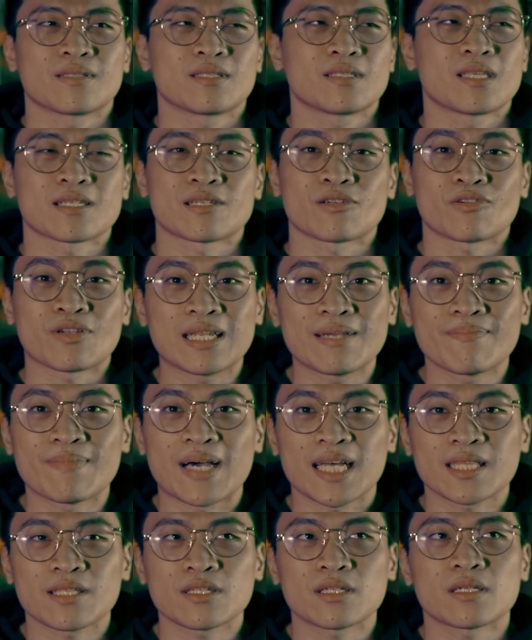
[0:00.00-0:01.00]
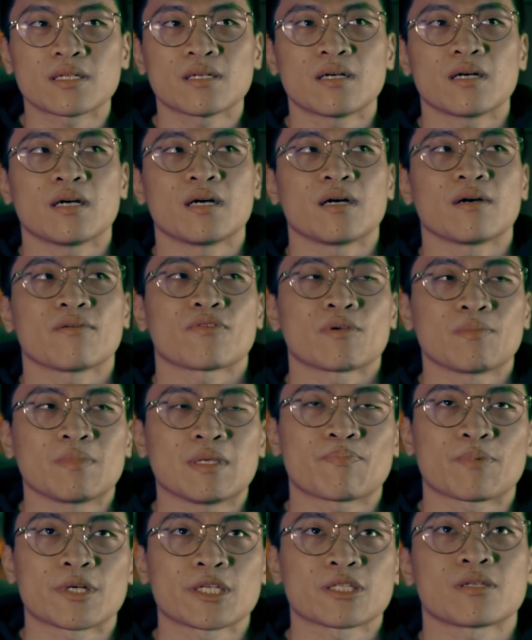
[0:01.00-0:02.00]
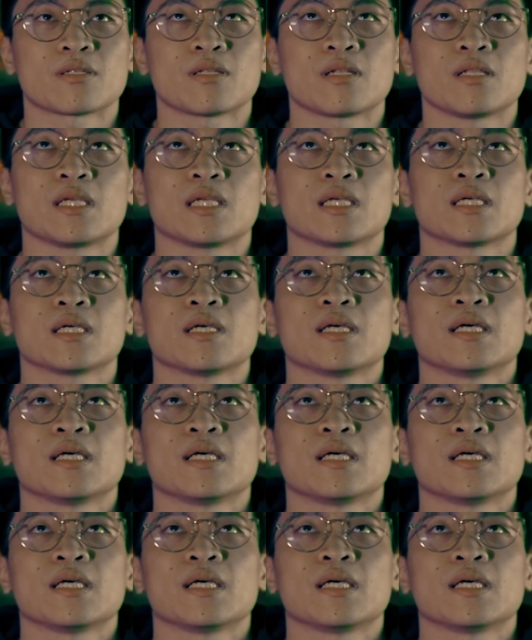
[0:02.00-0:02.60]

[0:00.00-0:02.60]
Doesn't really matter for me personally